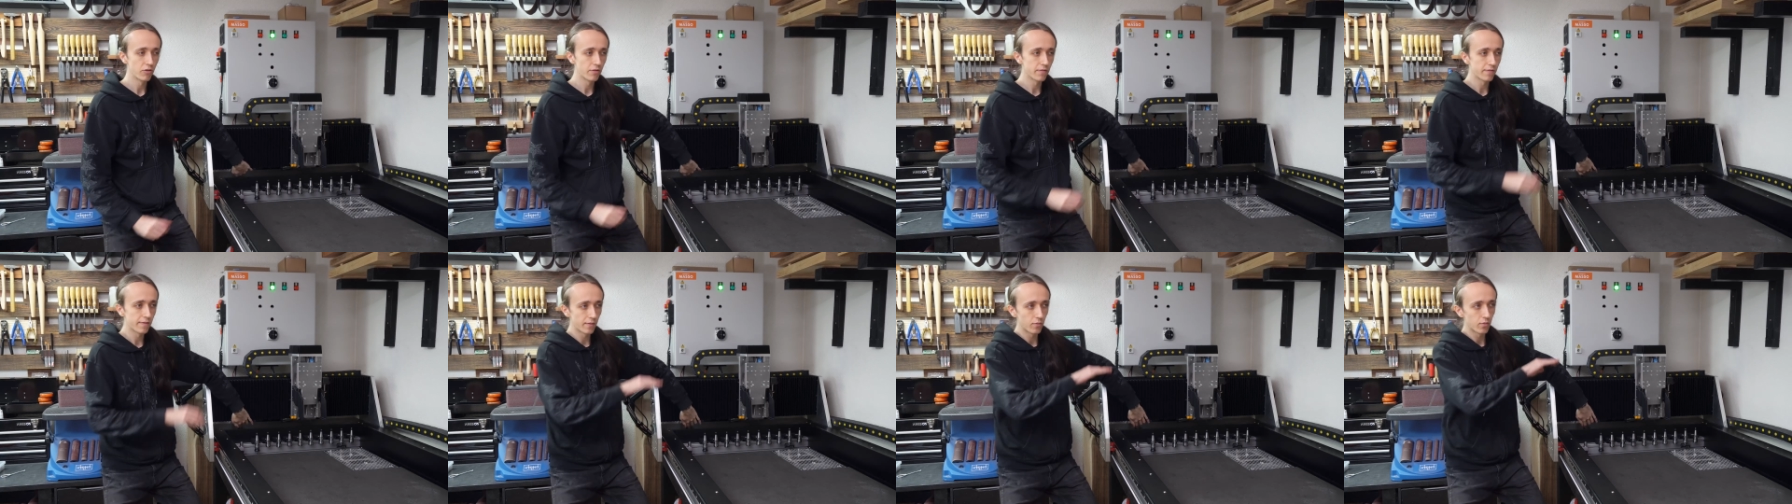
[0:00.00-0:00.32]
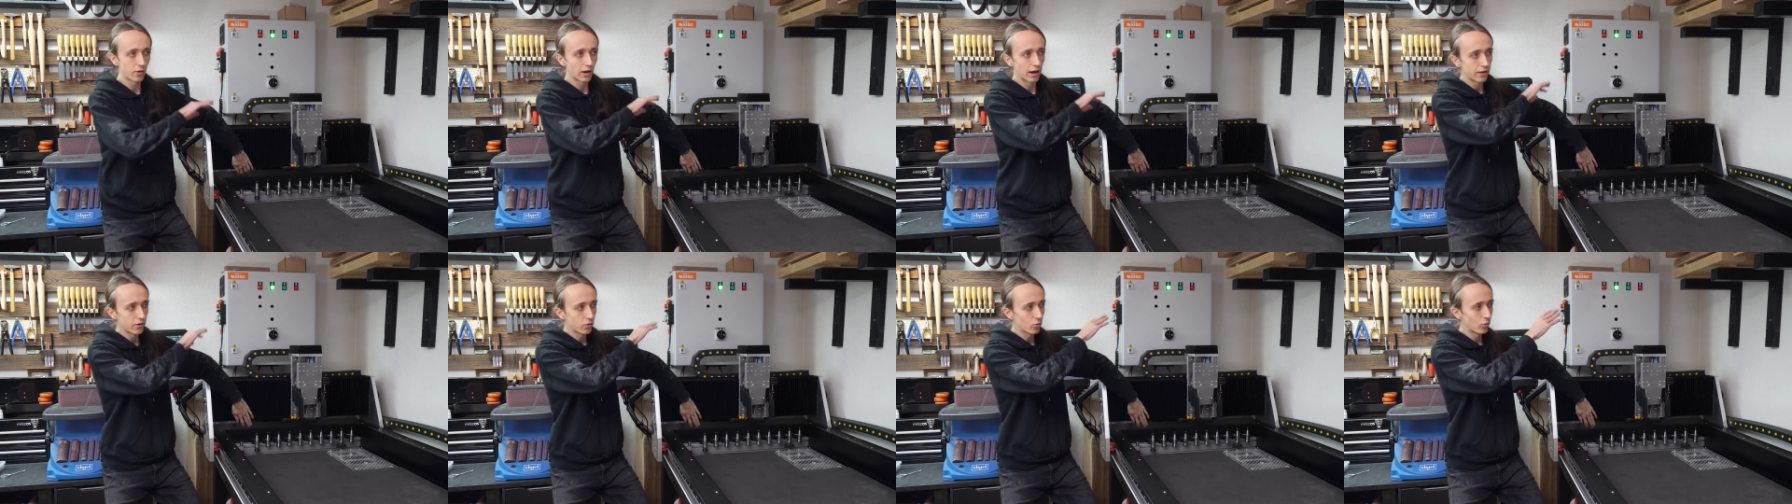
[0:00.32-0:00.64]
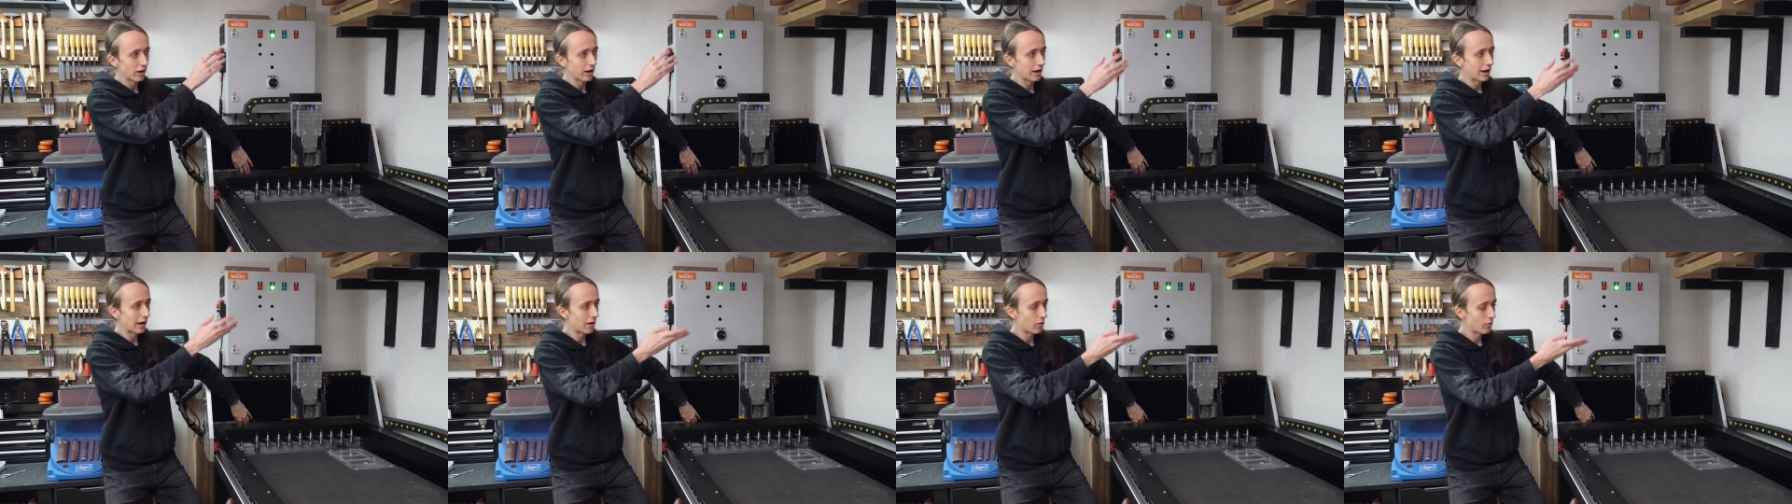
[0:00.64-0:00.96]
just the,
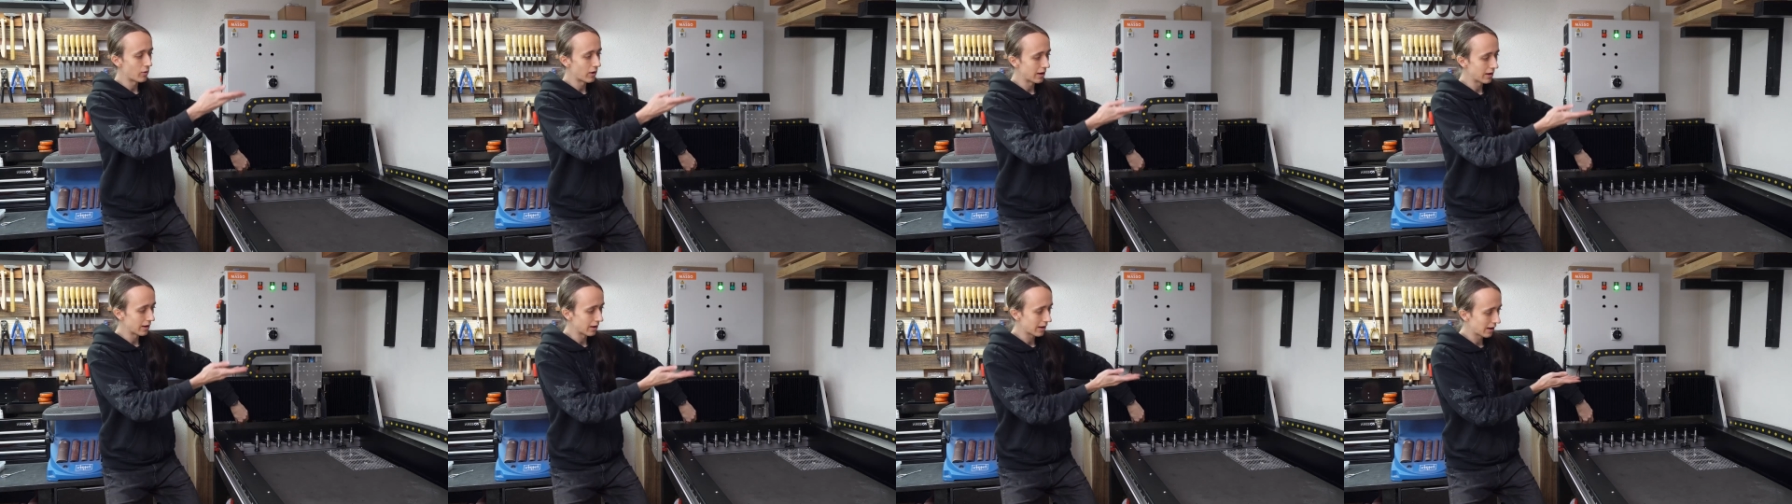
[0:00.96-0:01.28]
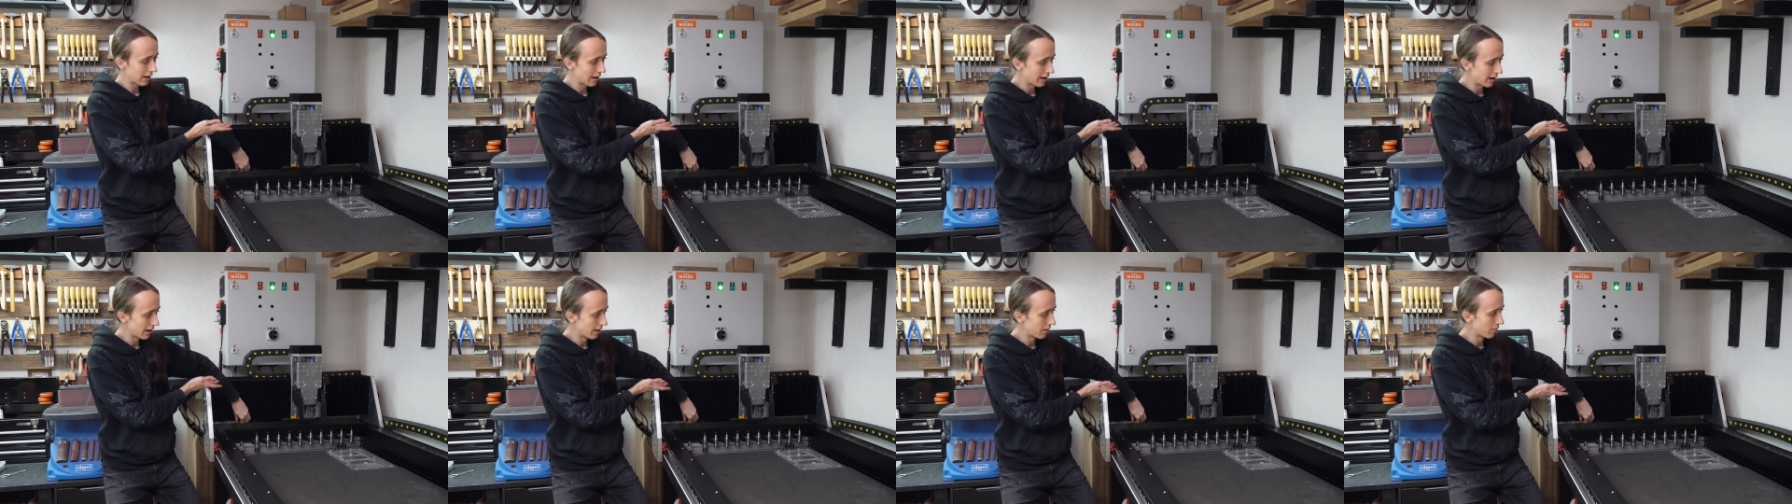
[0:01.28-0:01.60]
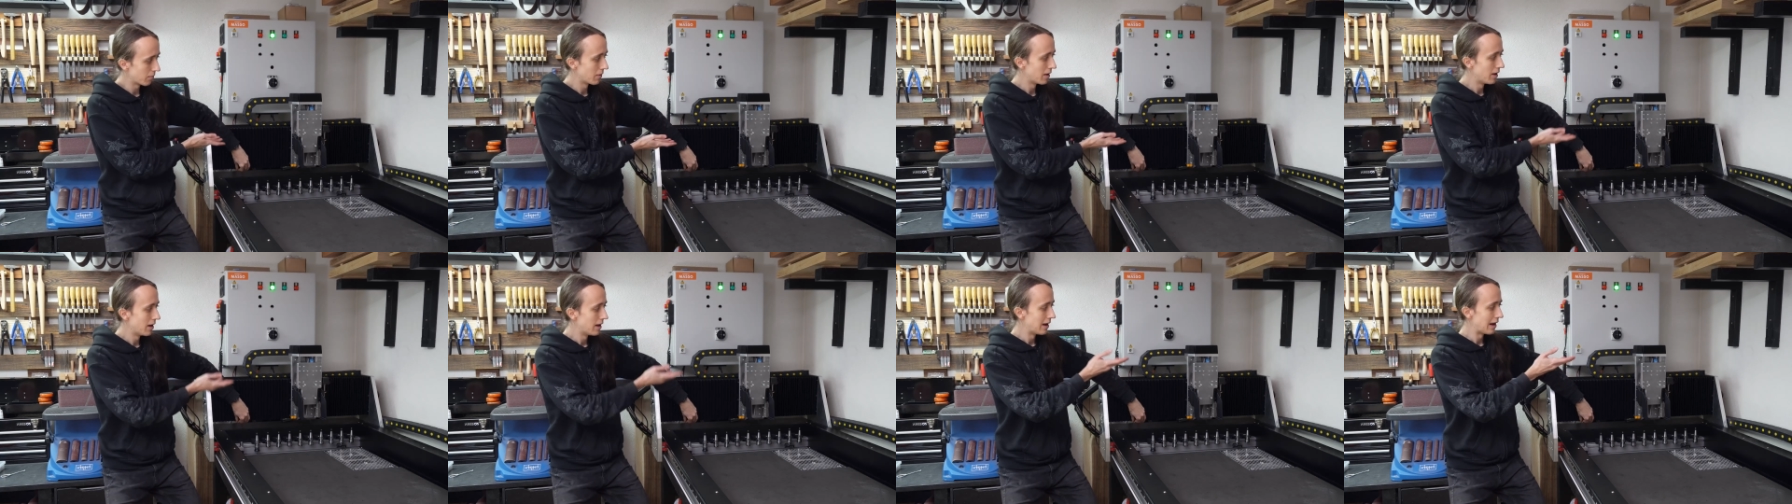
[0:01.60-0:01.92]
way how I kind of
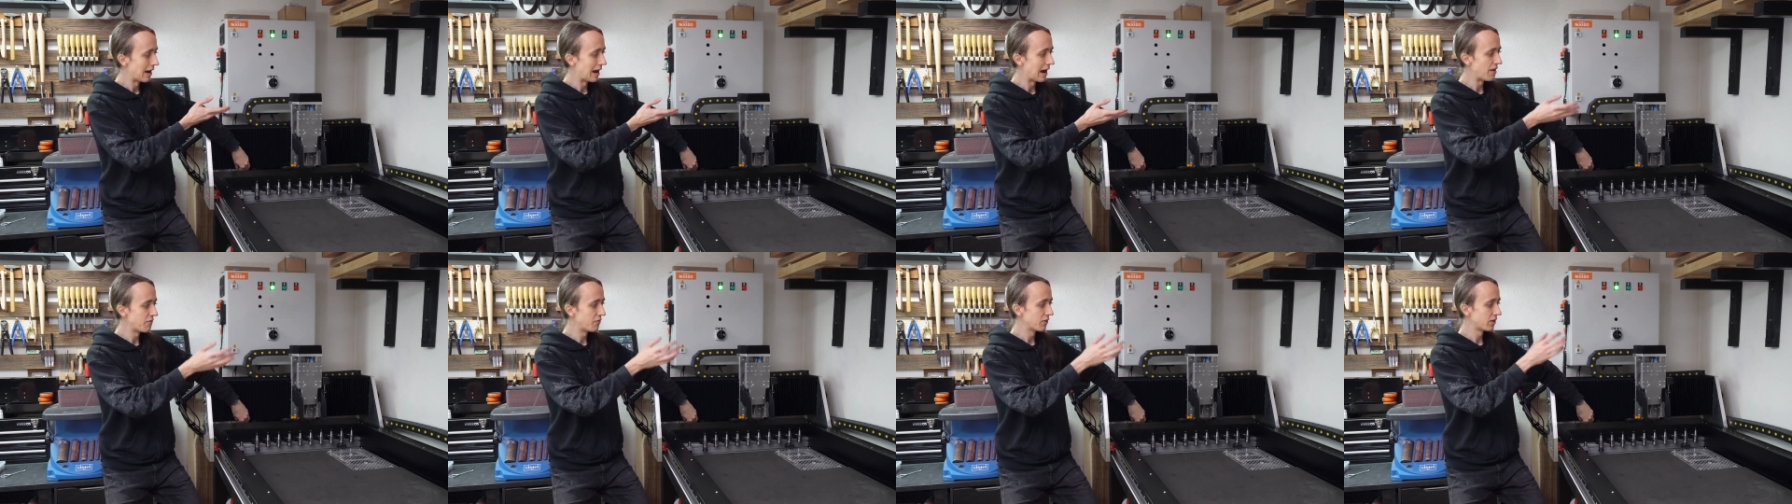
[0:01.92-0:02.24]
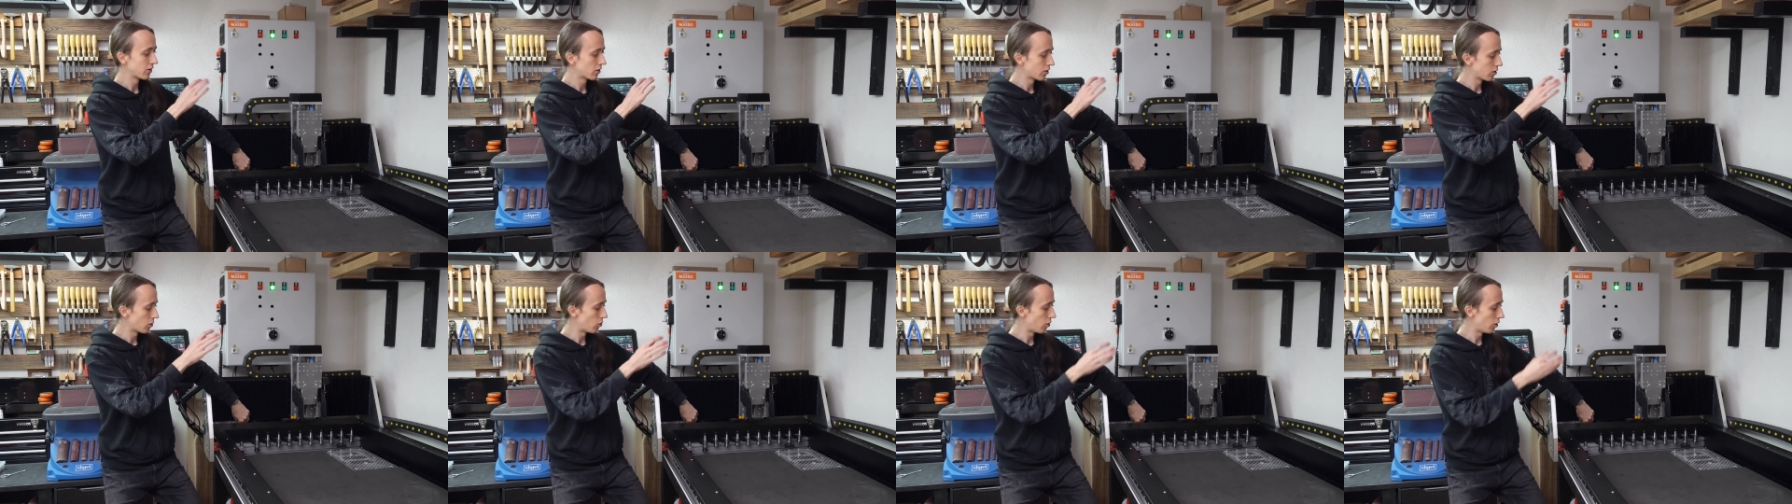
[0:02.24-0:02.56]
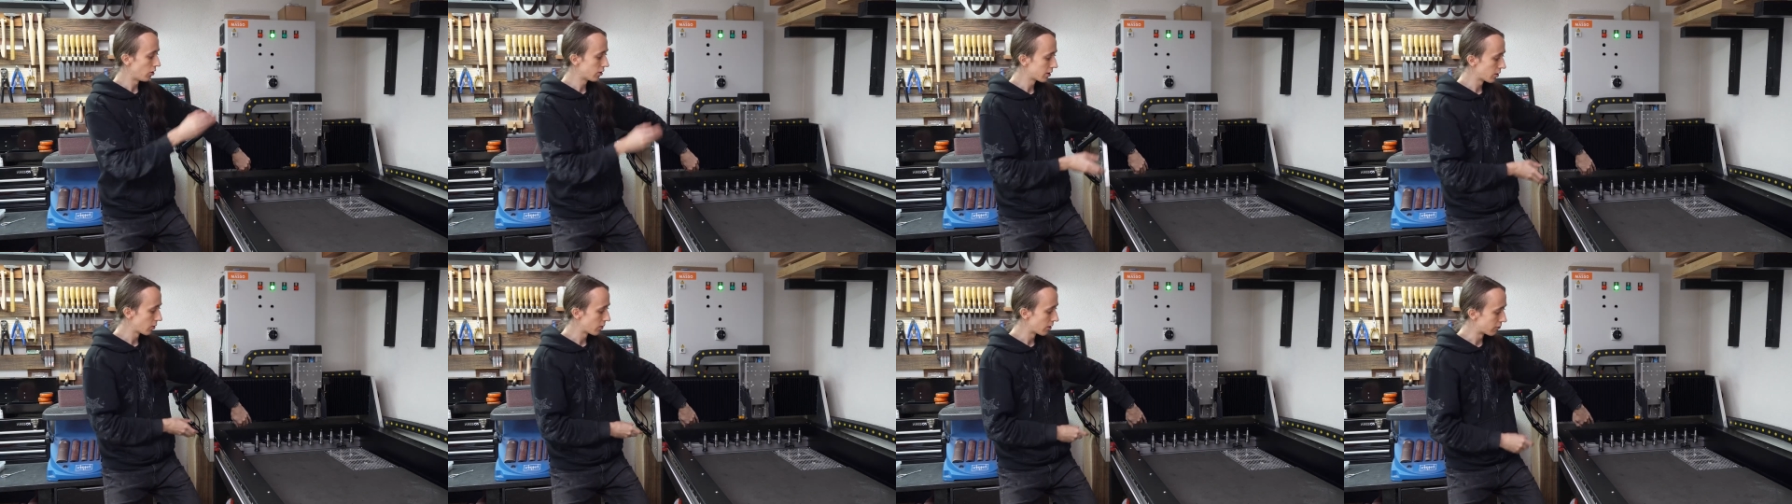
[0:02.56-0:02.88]
have it go
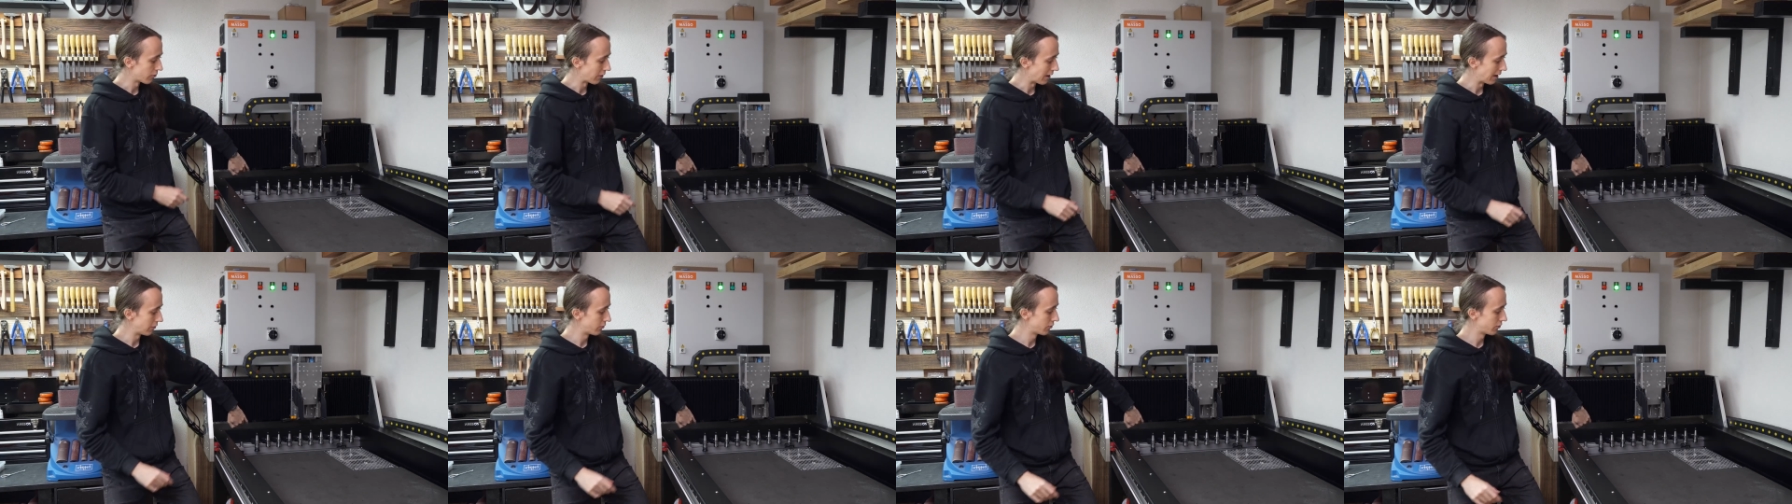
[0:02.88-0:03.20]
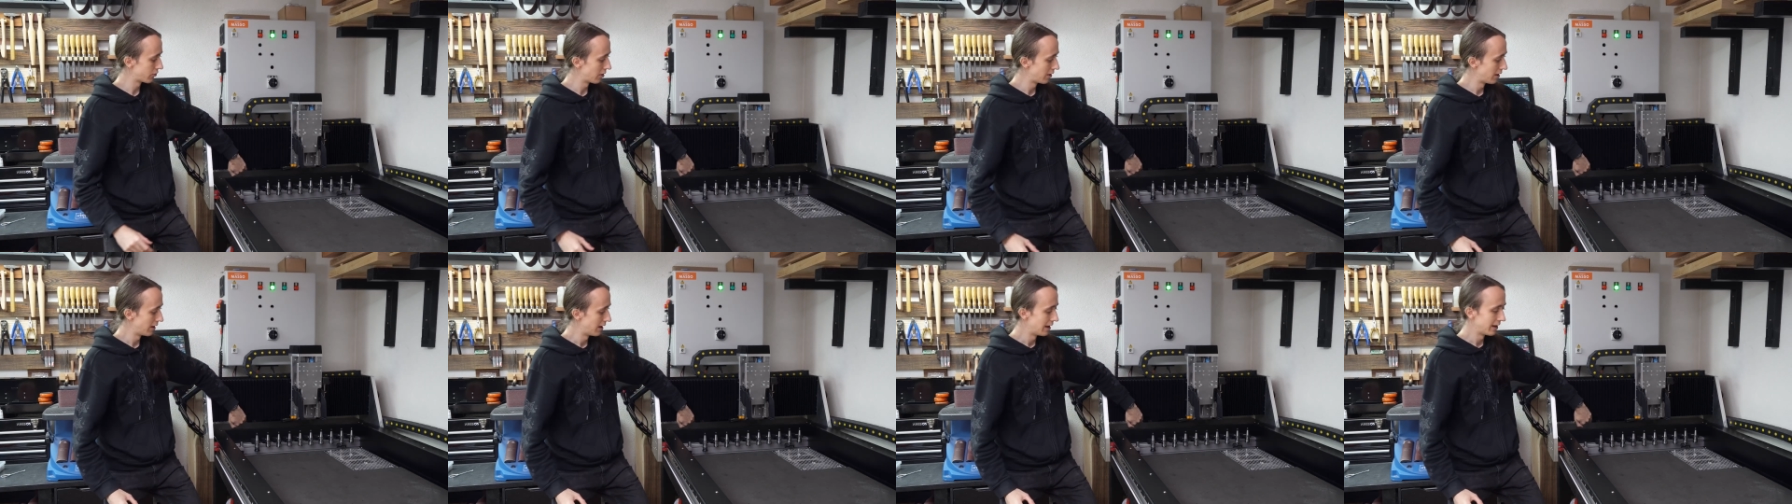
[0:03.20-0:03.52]
all the way around.